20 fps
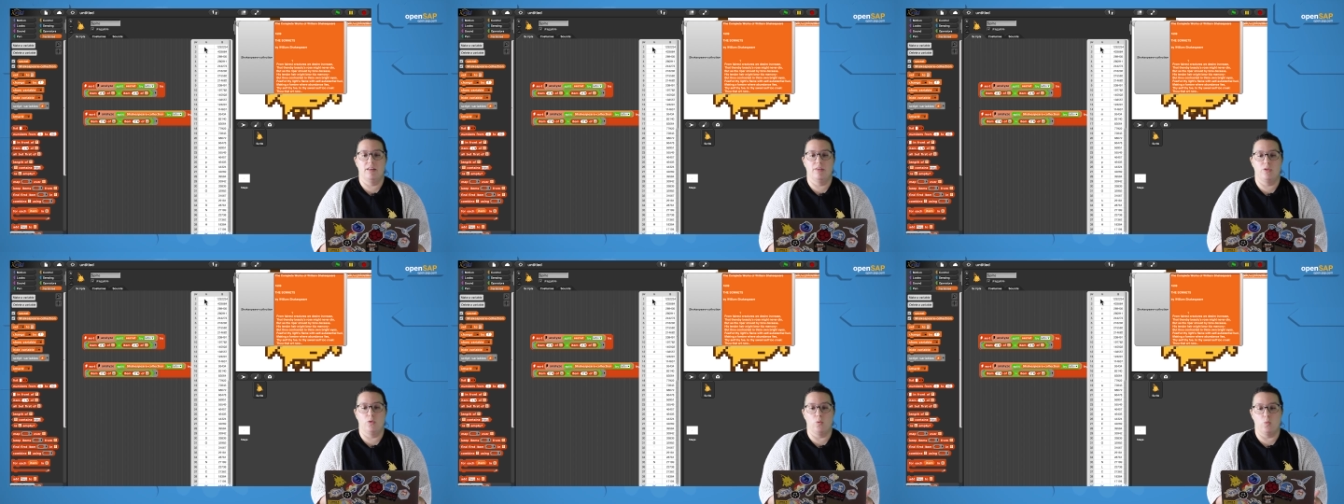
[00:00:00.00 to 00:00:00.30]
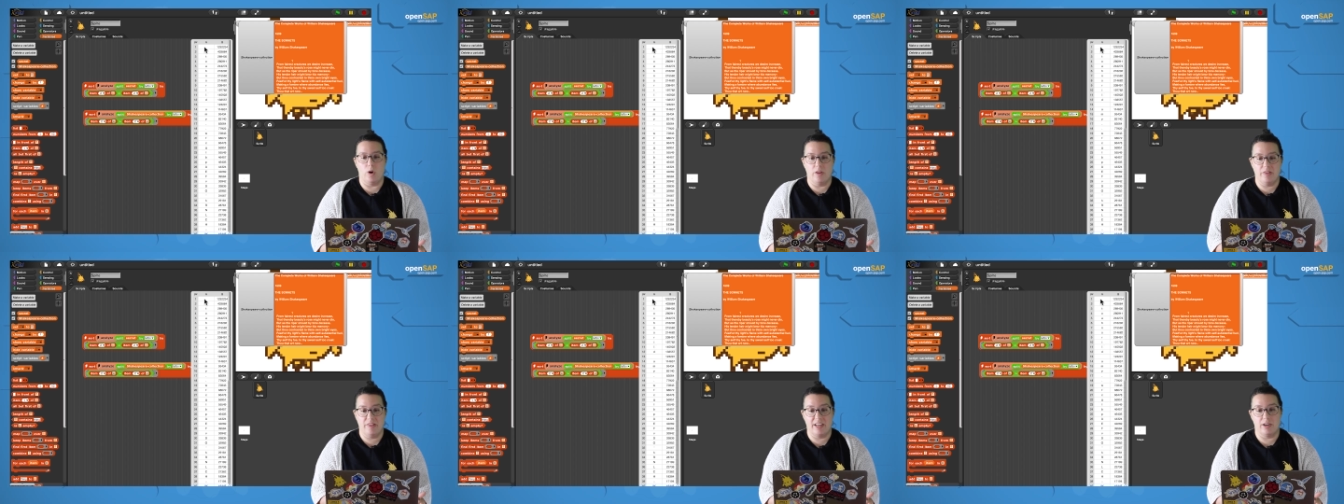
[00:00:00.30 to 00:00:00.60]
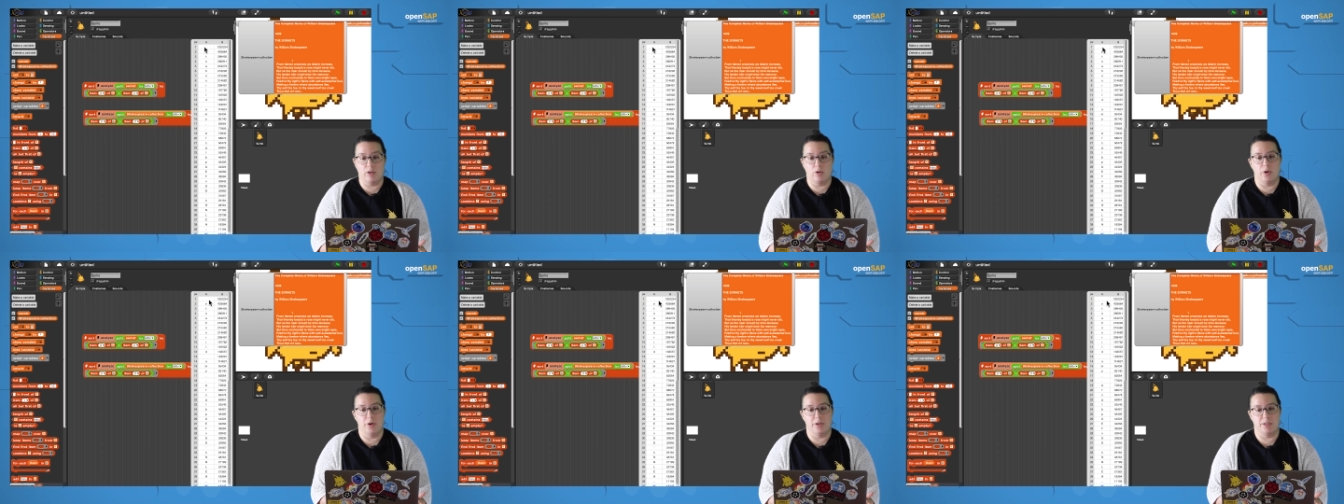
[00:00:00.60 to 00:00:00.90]
The one that
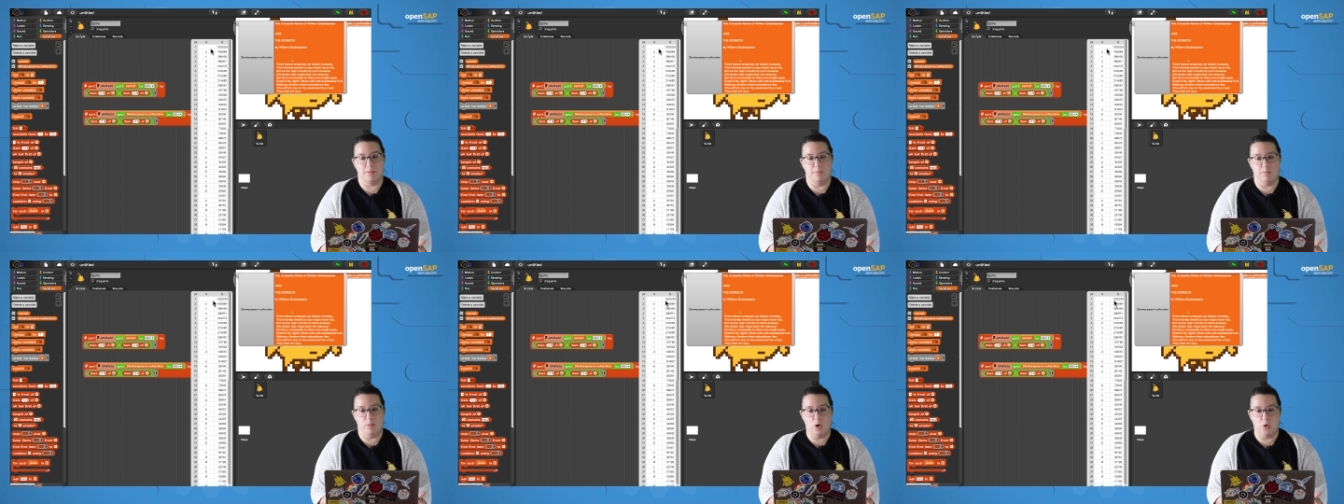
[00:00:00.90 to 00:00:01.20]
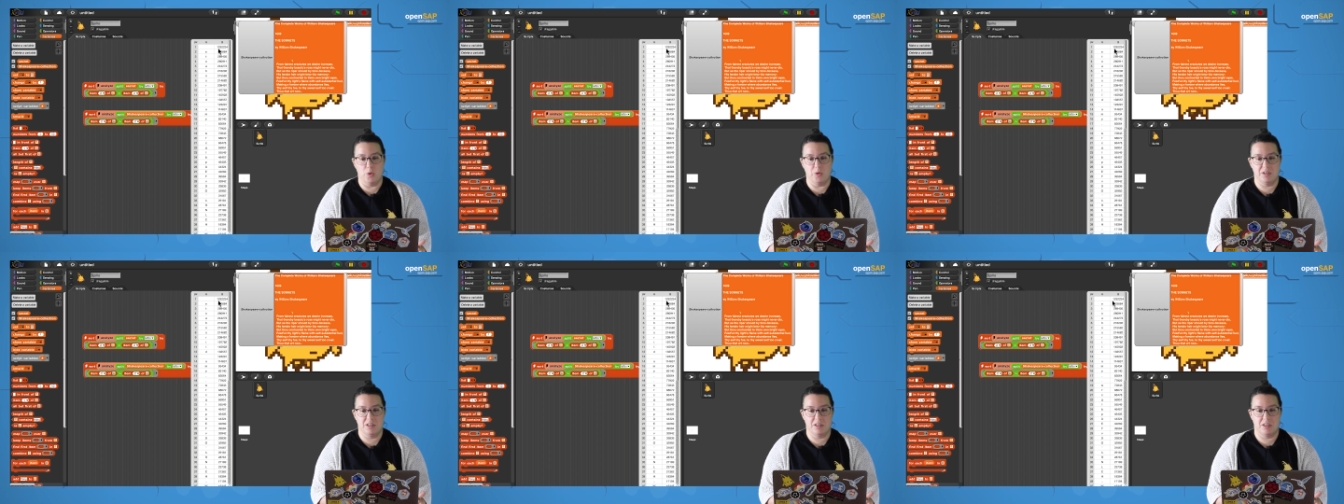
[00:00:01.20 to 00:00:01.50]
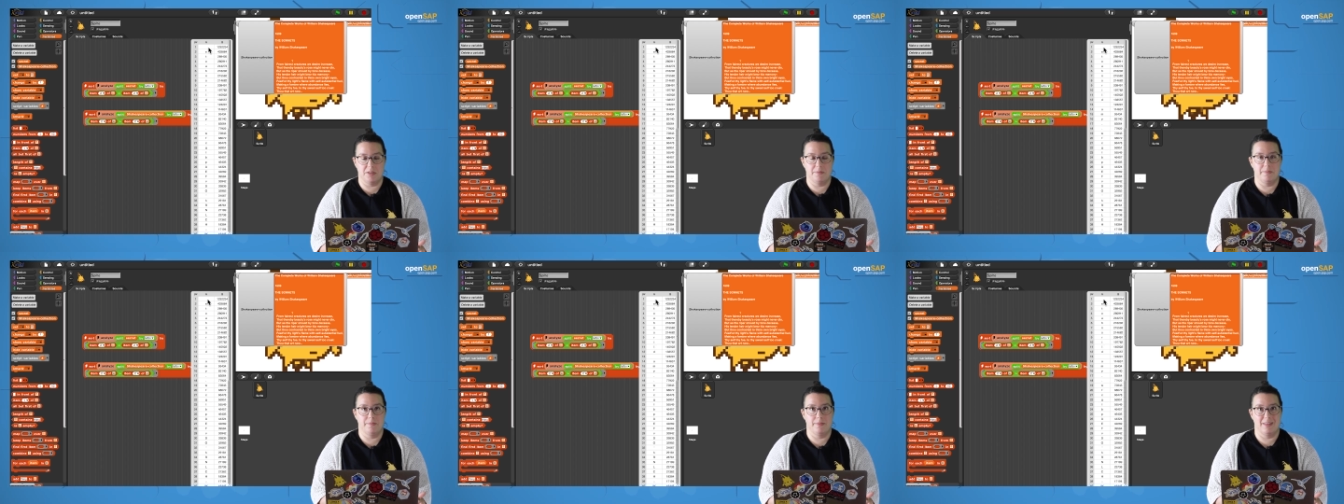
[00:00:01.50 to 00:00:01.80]
occurs
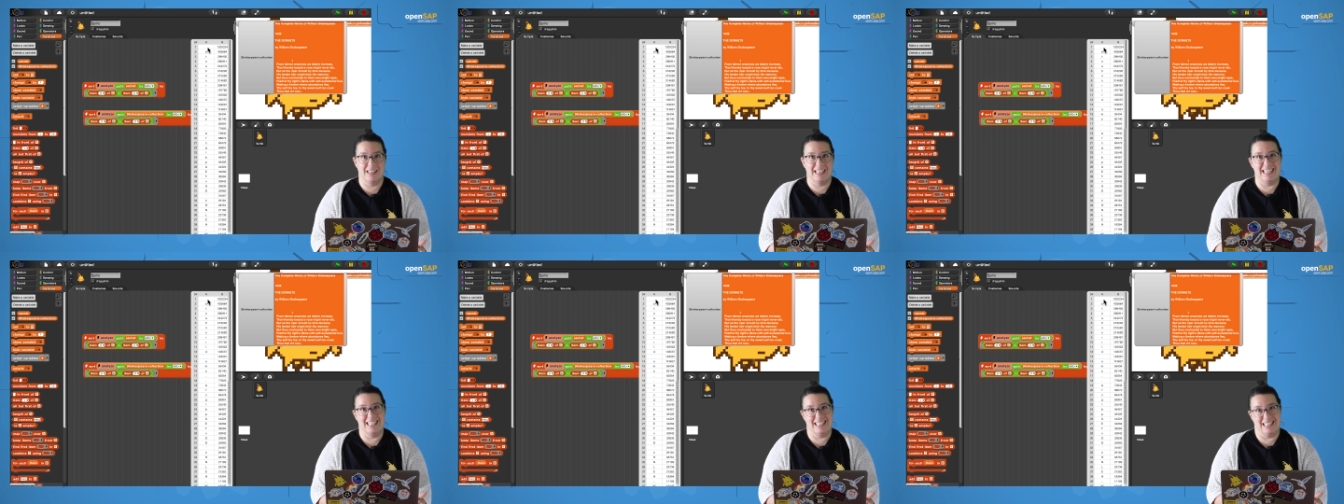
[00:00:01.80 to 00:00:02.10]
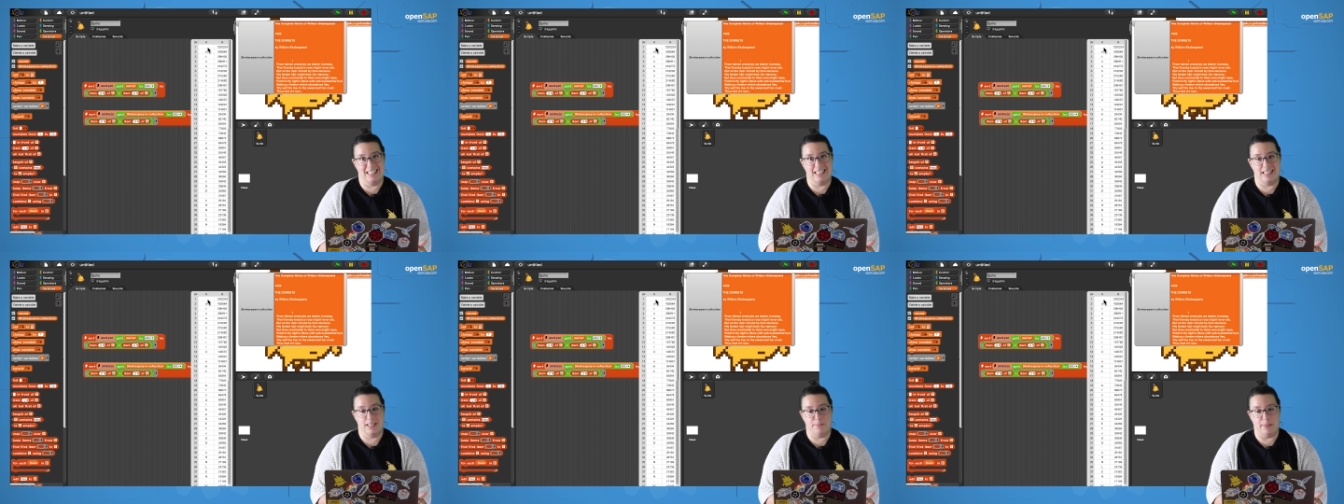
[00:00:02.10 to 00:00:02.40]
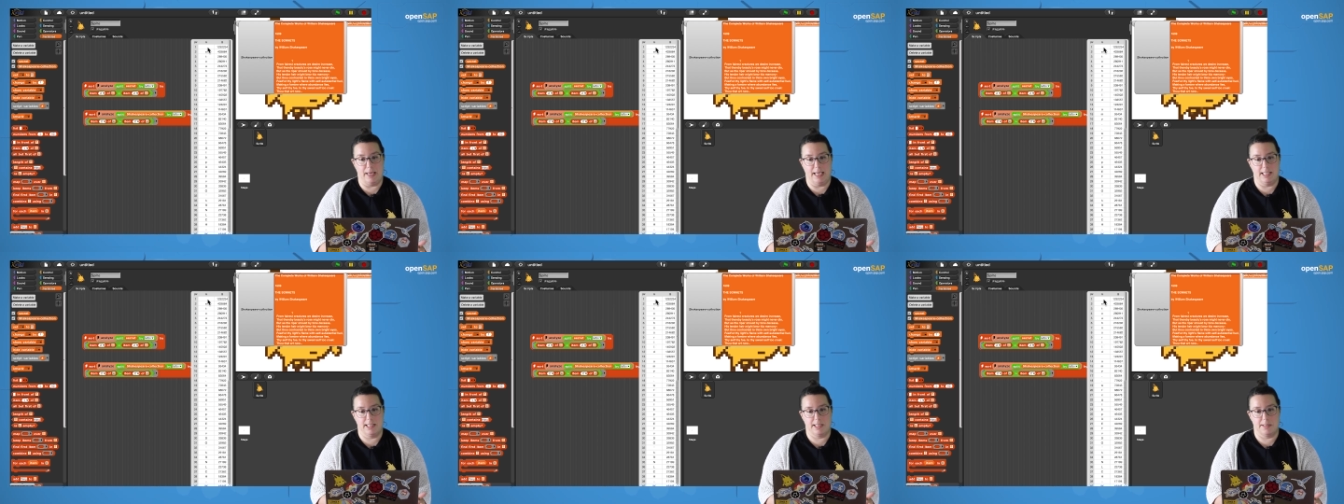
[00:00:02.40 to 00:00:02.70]
most is the
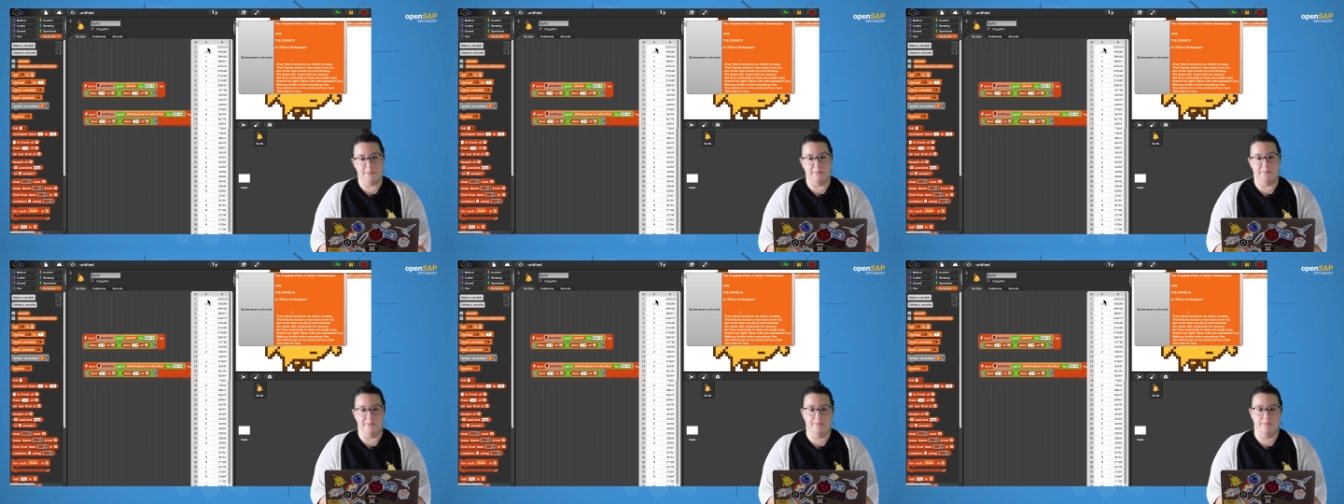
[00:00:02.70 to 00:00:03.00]
space.